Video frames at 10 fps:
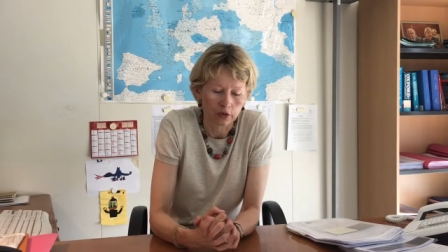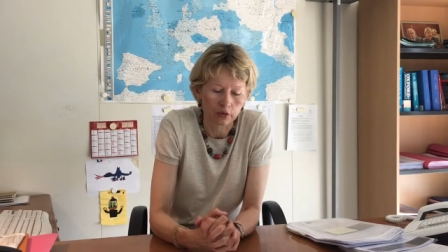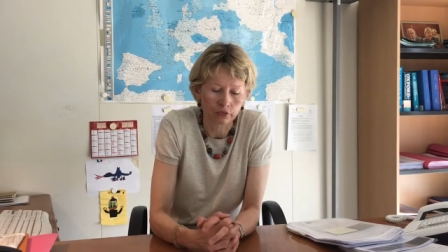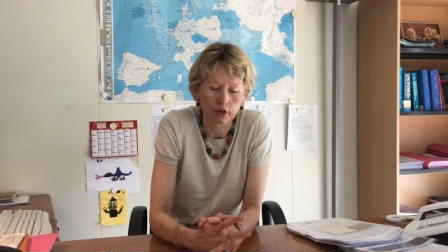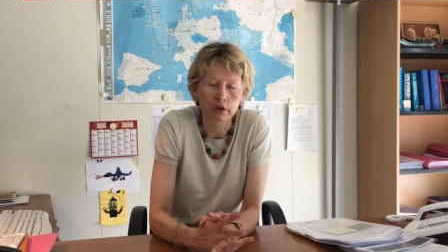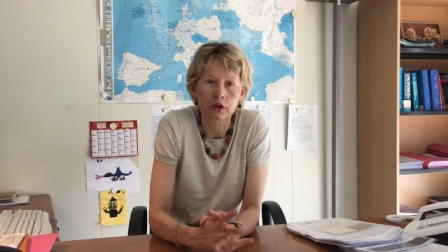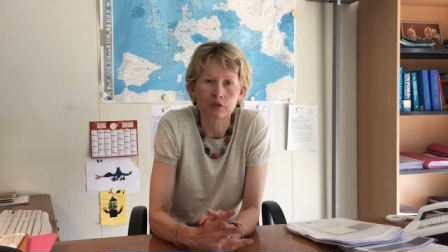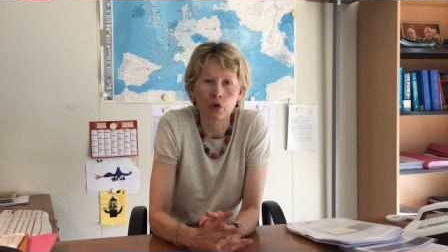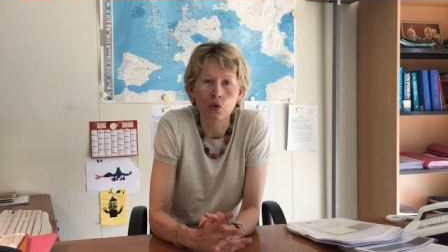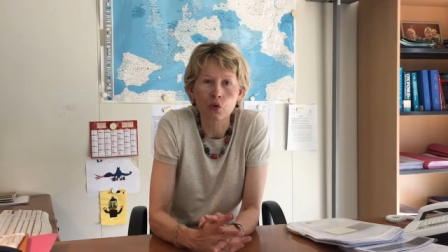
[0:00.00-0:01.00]
the funding
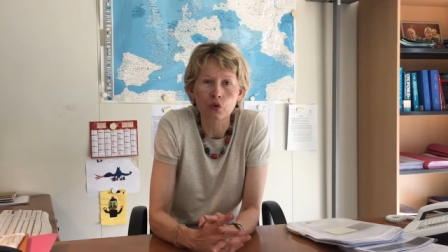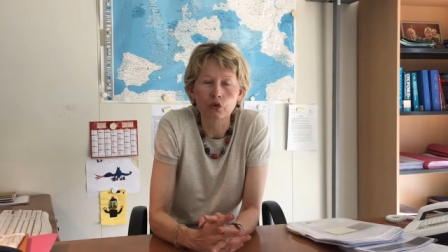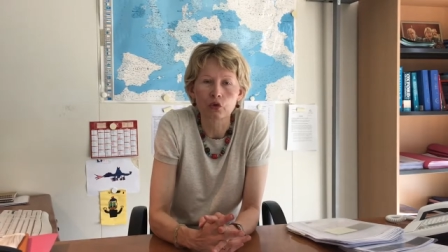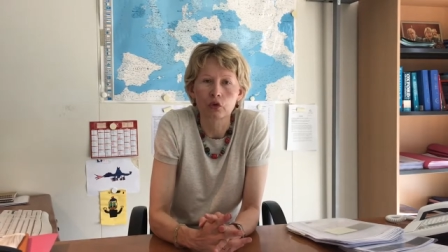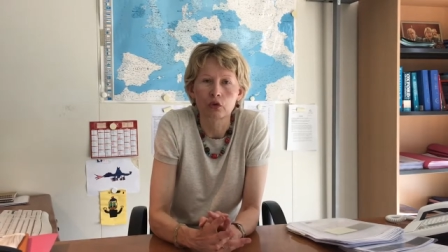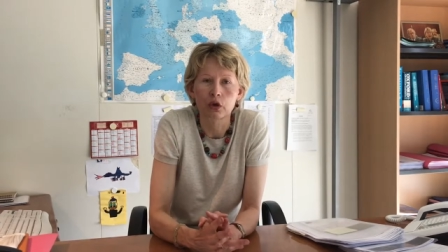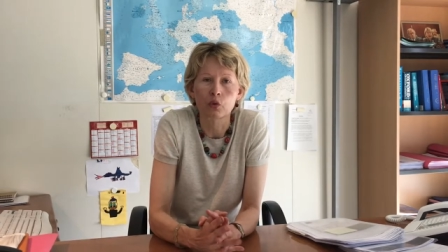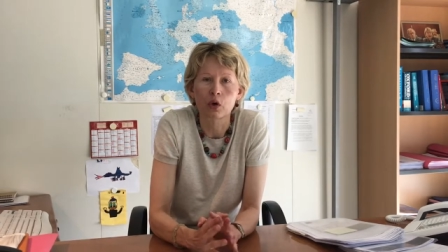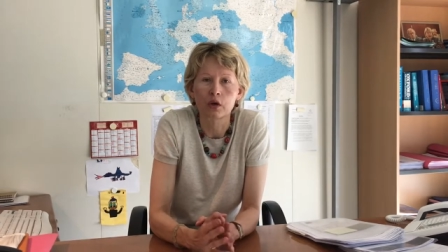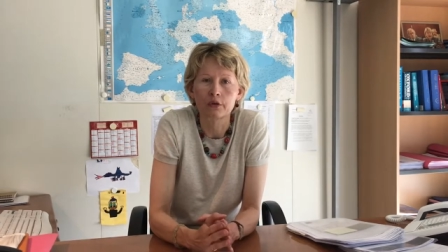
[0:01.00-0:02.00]
of courts, the
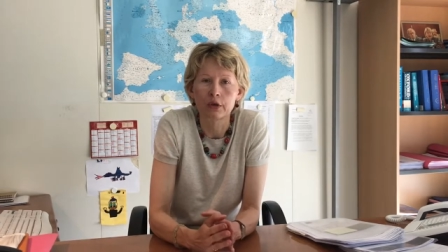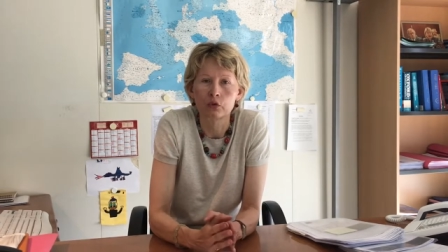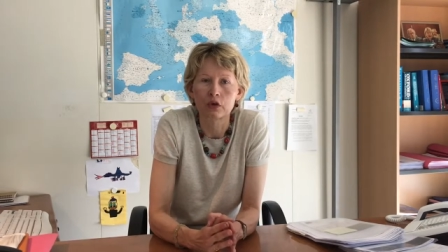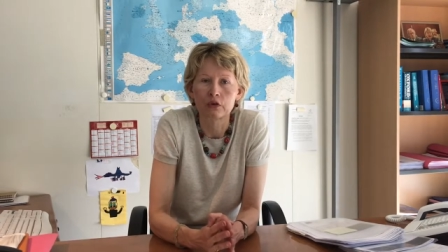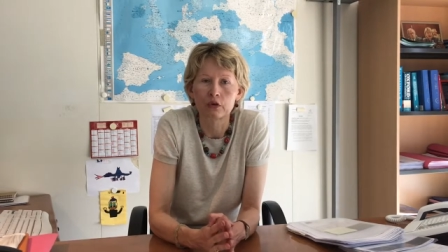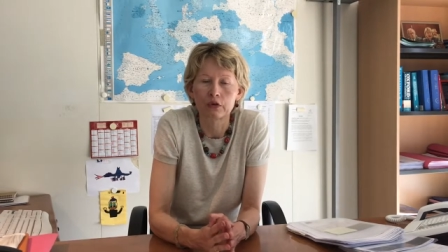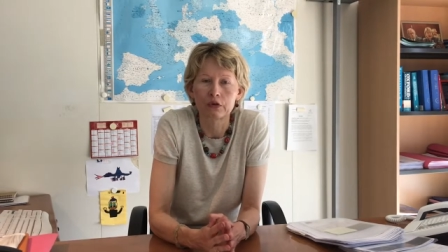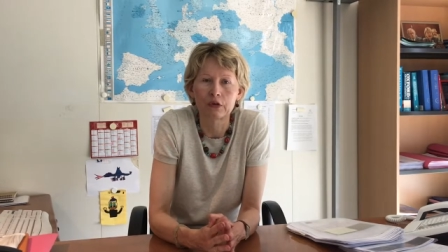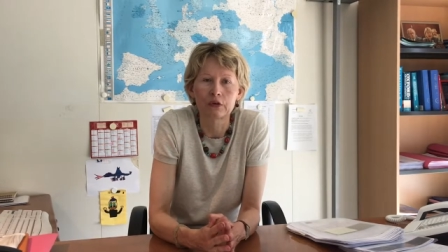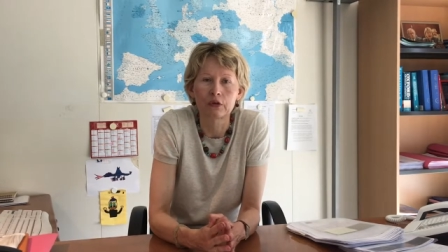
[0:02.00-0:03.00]
quality of judicial
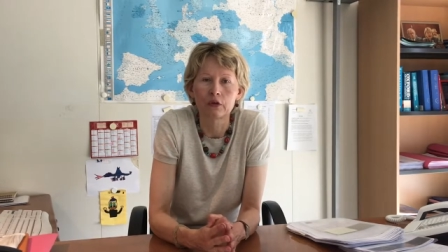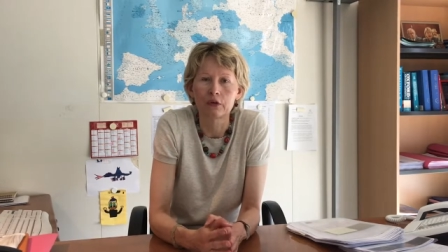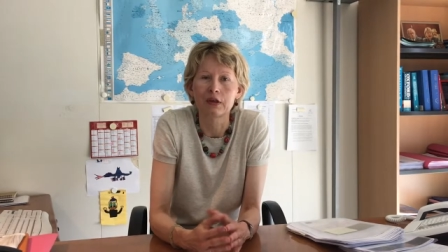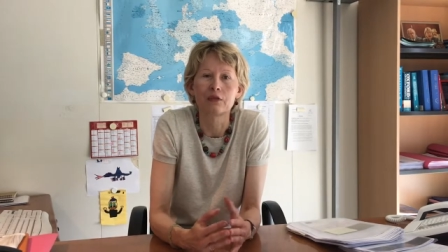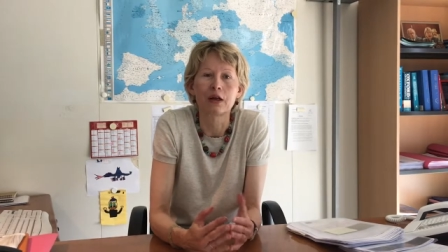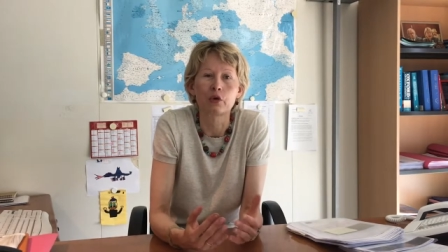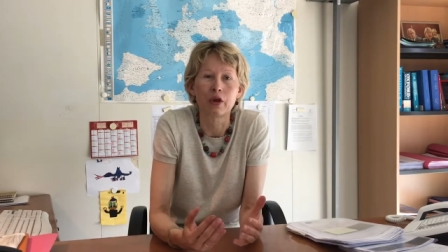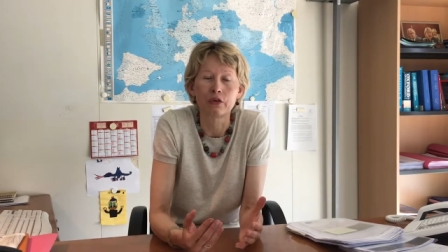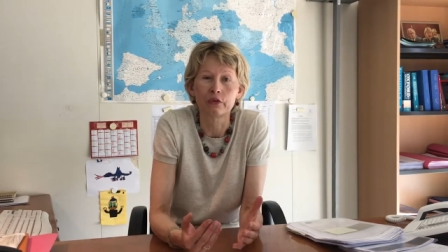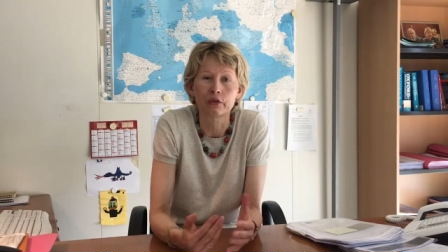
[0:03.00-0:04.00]
decisions, the
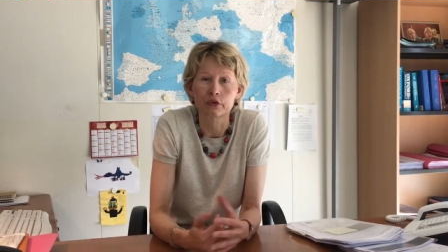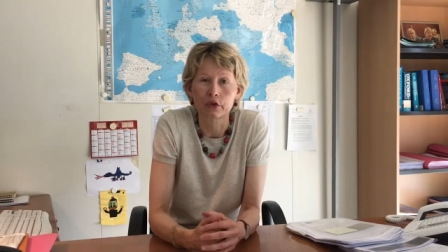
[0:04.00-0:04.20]
evaluation of